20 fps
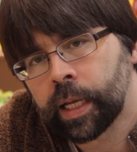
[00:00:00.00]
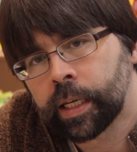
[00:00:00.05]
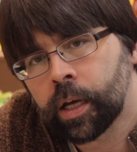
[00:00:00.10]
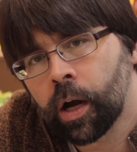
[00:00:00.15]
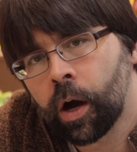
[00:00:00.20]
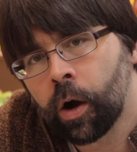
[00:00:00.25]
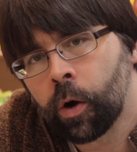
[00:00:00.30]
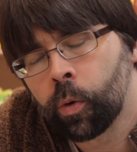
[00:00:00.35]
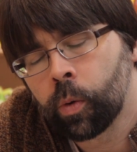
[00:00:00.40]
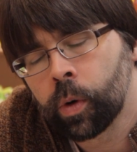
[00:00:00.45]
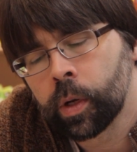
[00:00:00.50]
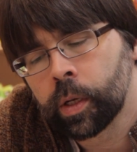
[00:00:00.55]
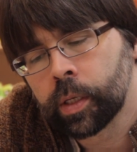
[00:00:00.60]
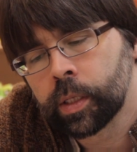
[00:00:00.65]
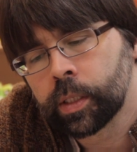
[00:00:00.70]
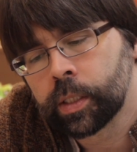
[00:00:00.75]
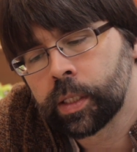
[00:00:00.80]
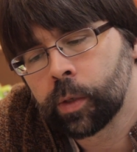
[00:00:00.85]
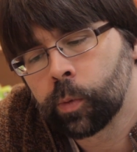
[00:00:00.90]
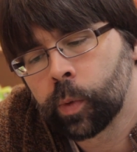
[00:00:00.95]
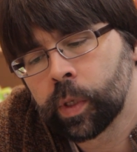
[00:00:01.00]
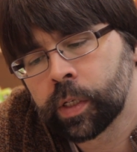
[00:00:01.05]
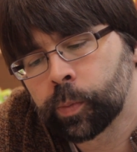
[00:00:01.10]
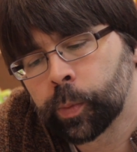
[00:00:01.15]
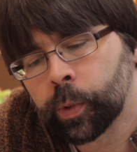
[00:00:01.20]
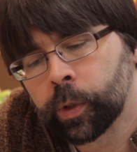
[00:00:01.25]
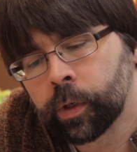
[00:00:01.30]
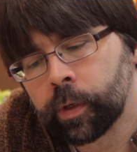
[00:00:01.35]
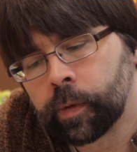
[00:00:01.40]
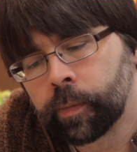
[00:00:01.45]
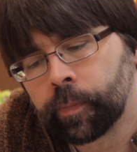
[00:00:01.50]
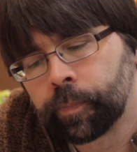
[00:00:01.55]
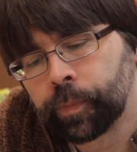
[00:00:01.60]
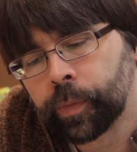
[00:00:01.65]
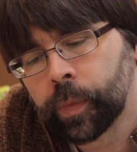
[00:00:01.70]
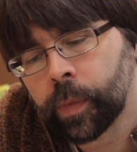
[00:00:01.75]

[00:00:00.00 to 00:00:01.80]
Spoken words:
"Let go," she whispered.